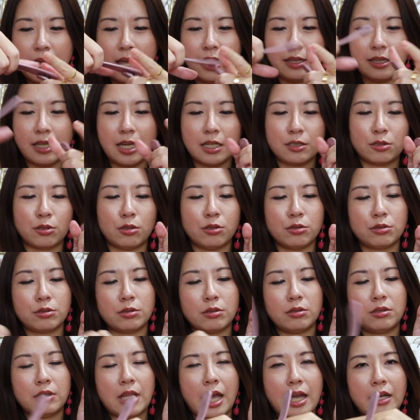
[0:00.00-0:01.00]
and there's
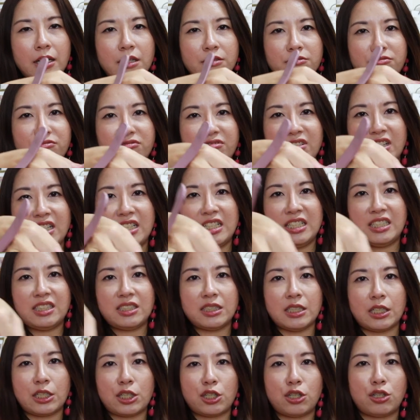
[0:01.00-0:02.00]
also like a really
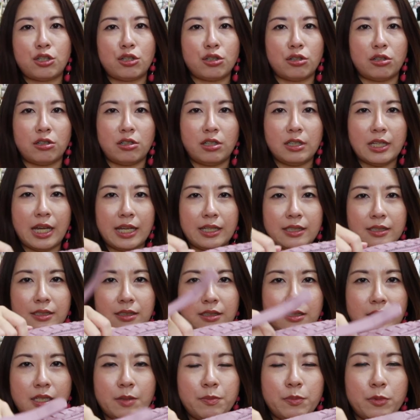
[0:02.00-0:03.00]
secure like
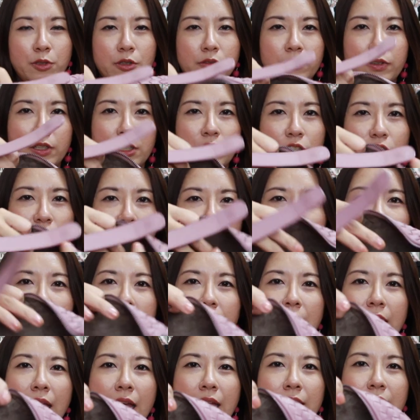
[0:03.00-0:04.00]
zip over here
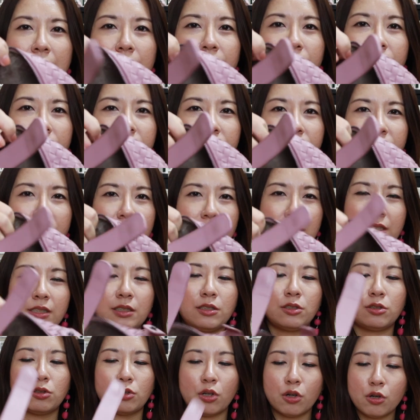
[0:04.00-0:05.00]
and it fits
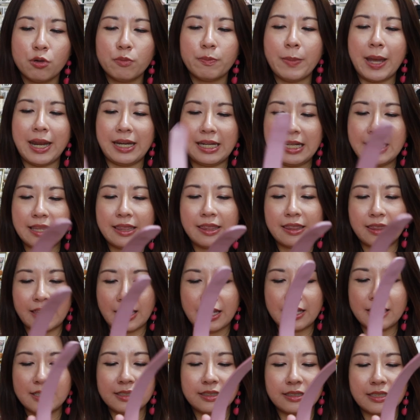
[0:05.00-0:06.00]
so many
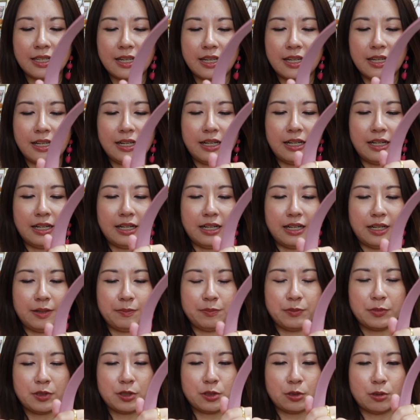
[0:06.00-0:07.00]
things
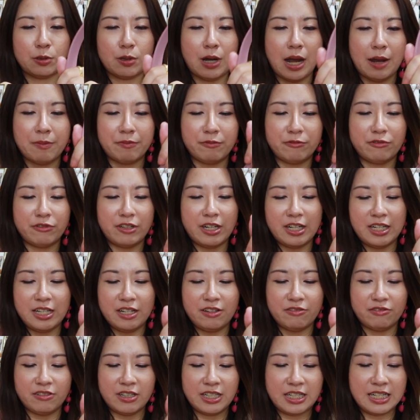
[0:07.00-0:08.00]
um, so I'm
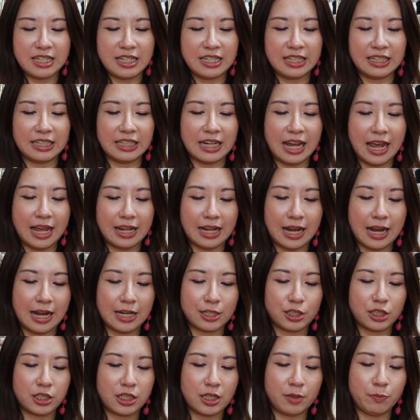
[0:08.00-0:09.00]
really really glad
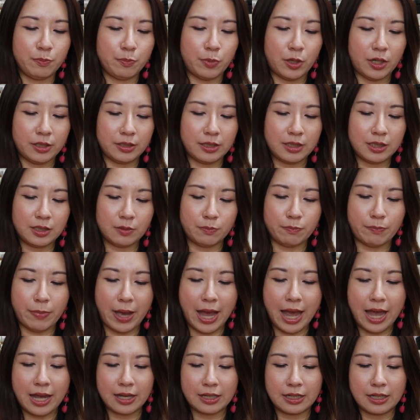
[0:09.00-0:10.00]
I actually bought this
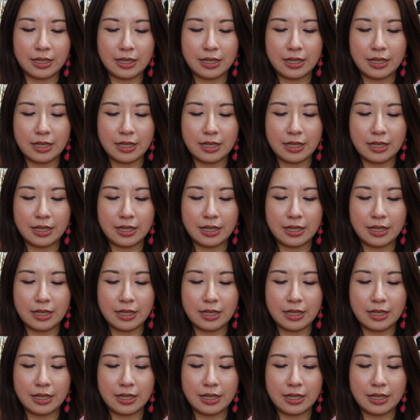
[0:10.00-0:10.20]
bag